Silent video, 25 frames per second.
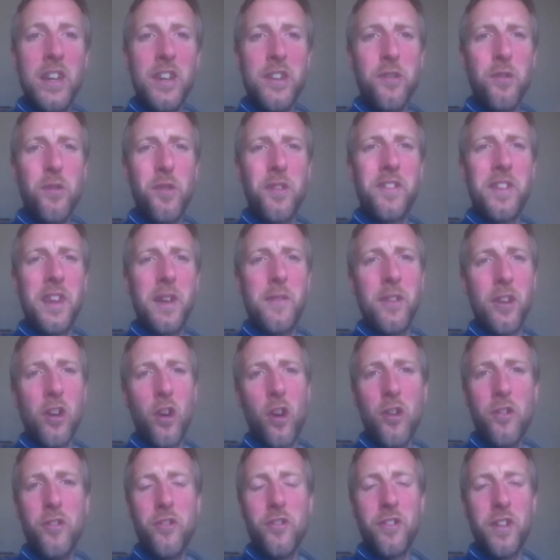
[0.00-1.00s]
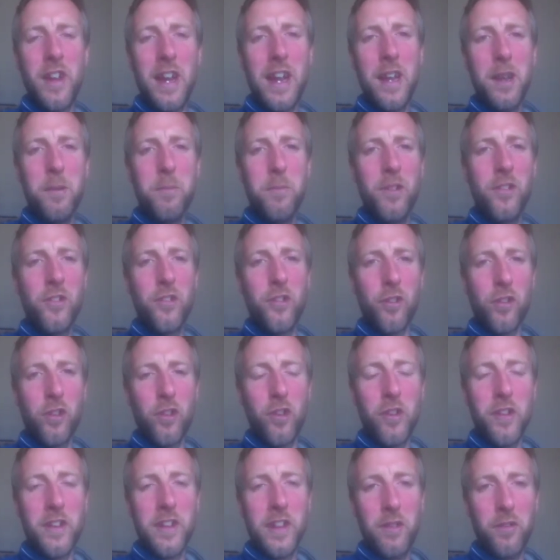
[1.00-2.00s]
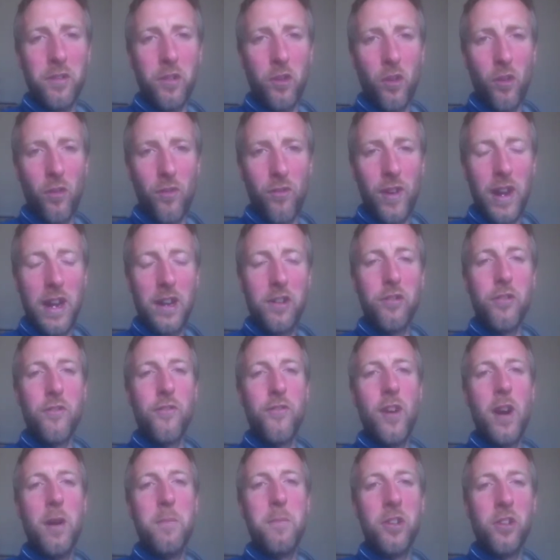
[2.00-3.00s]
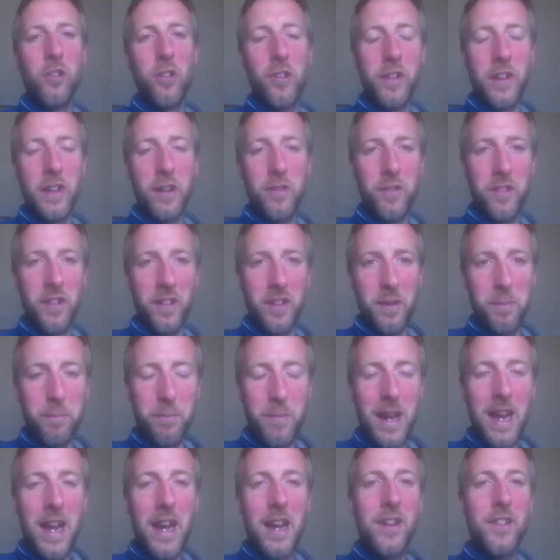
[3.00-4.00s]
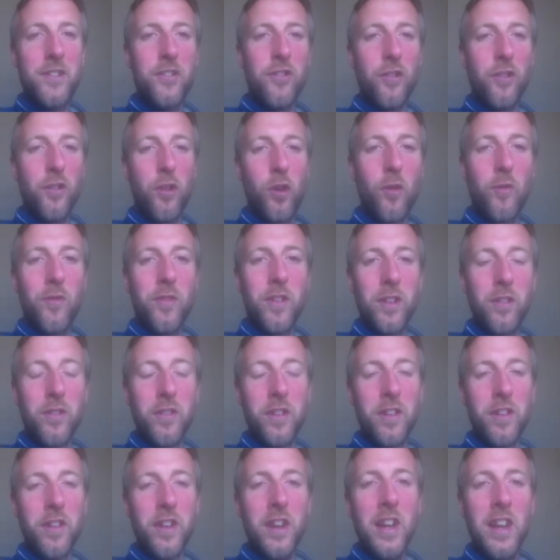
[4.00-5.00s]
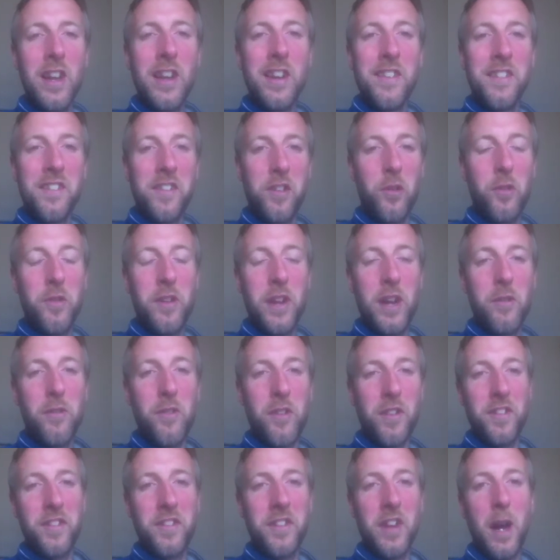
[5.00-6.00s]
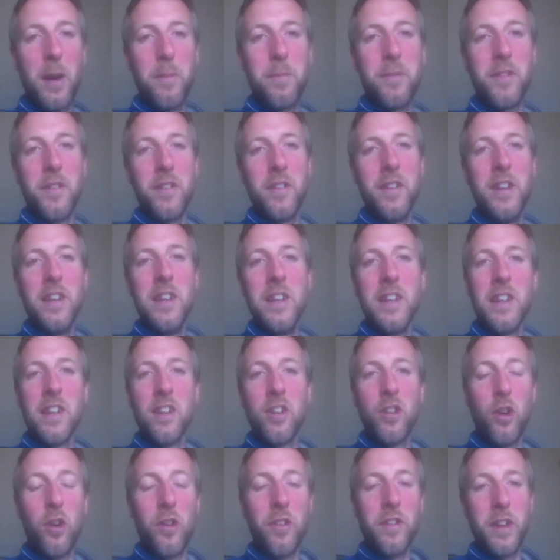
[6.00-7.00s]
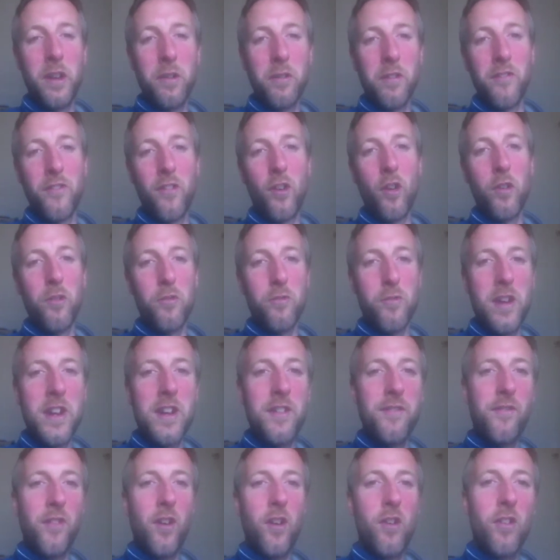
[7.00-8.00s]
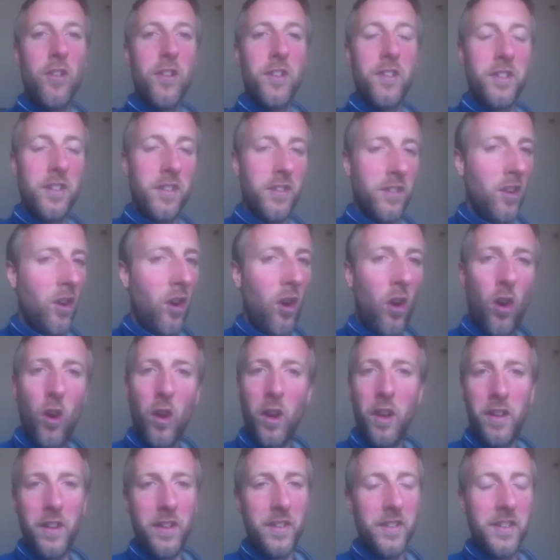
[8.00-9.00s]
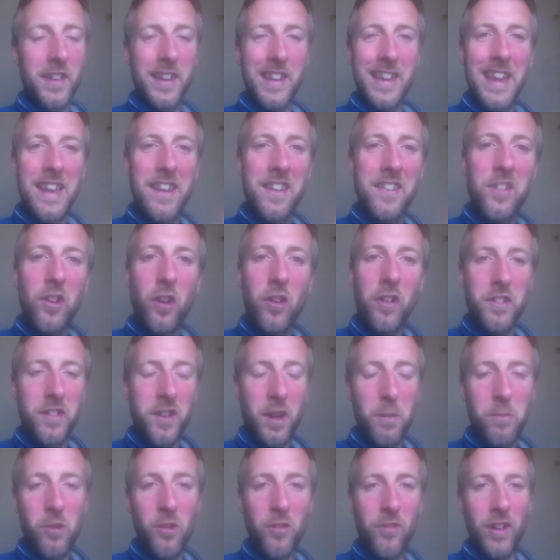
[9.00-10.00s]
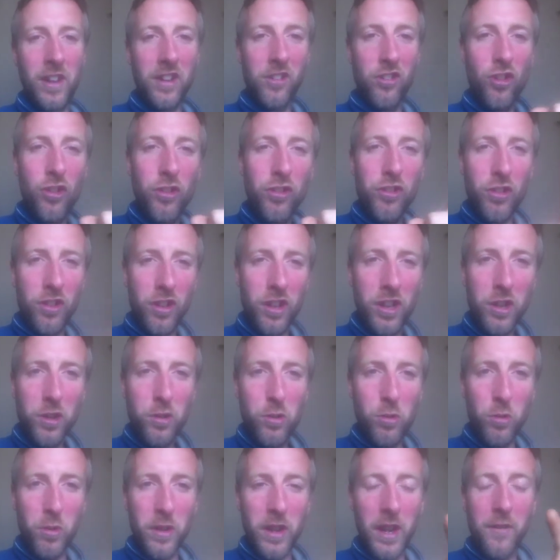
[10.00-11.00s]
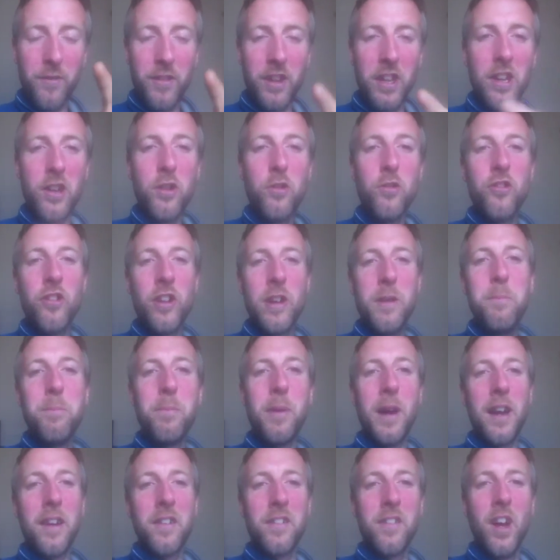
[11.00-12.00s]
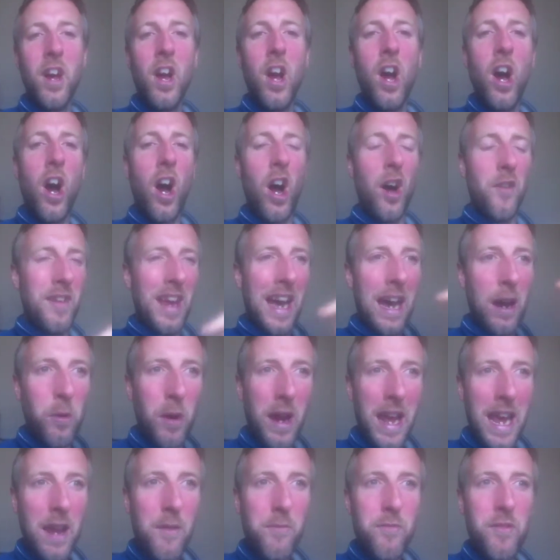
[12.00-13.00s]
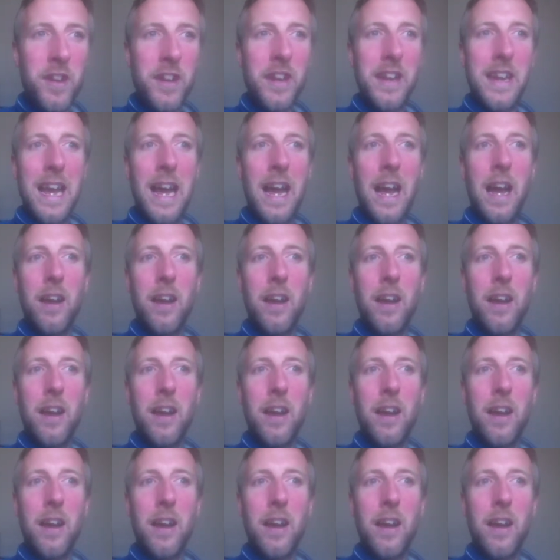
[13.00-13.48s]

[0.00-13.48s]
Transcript: you're saving hundreds of animals, you're cutting down the whole factory farm, you're cutting down the demand, you're hopefully going to slow down or stop the cutting down of all the rainforests and all this. Again, it's all a domino effect. Just you can have a huge impact on how everything